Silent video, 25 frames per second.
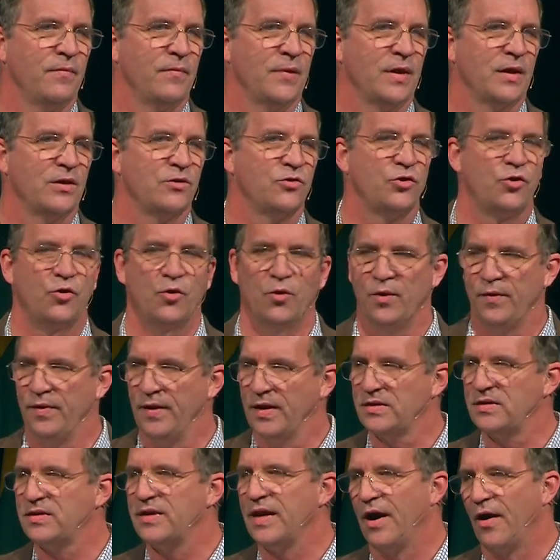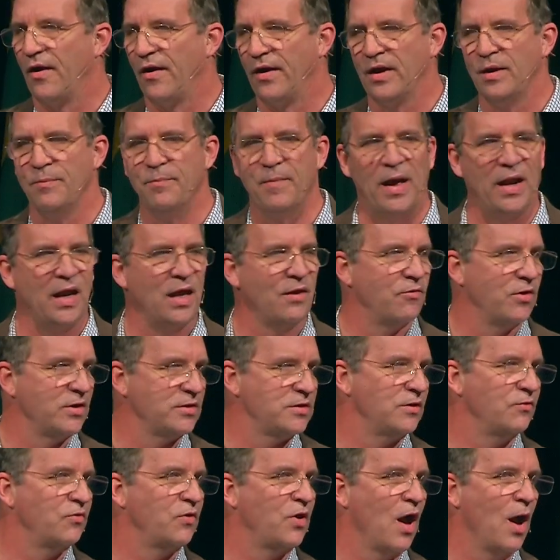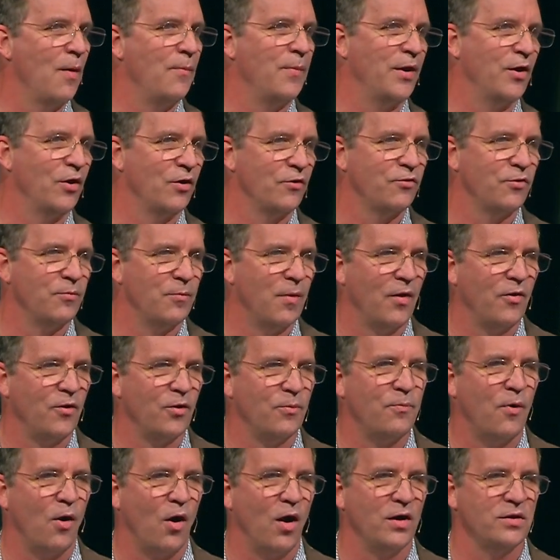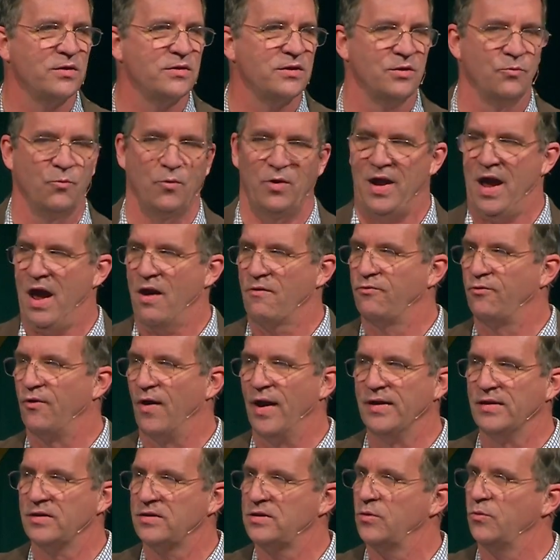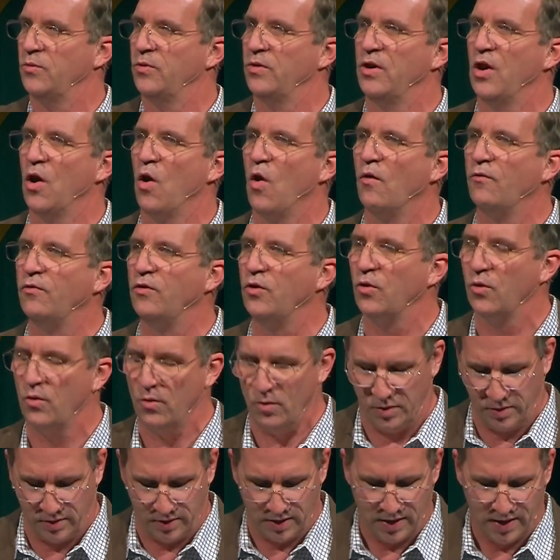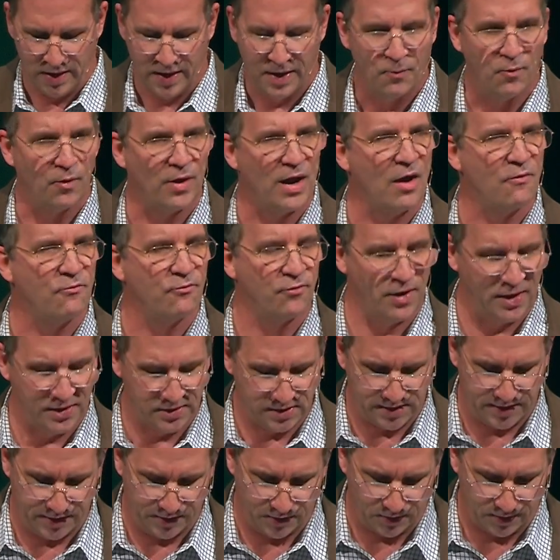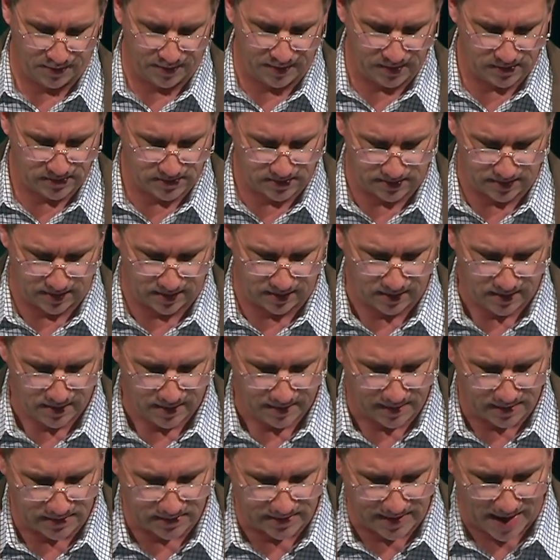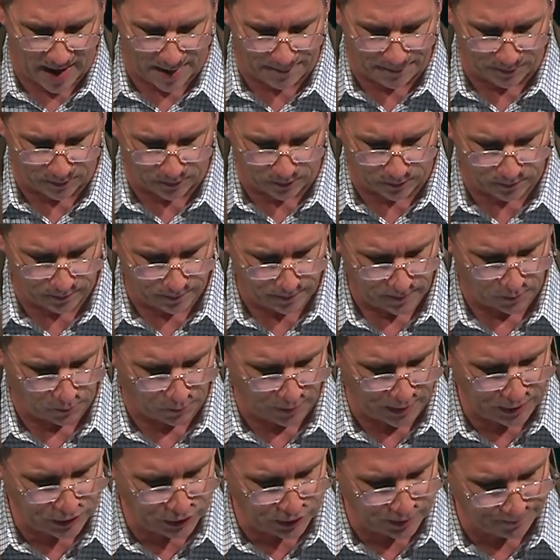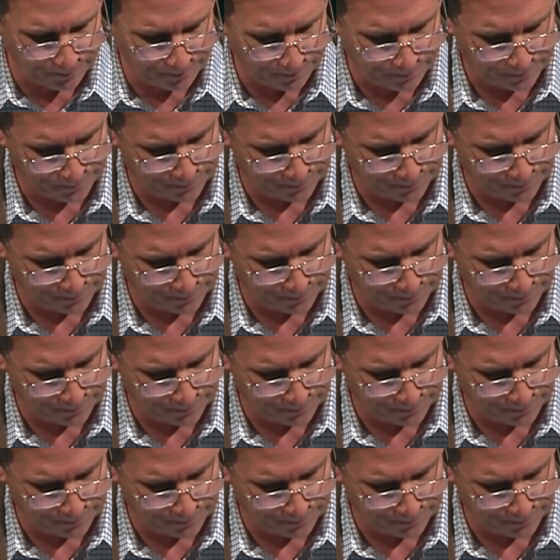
It's true in this area, and many of us have come here from other parts and would have friends that would know of you and would have friends here in this capital region.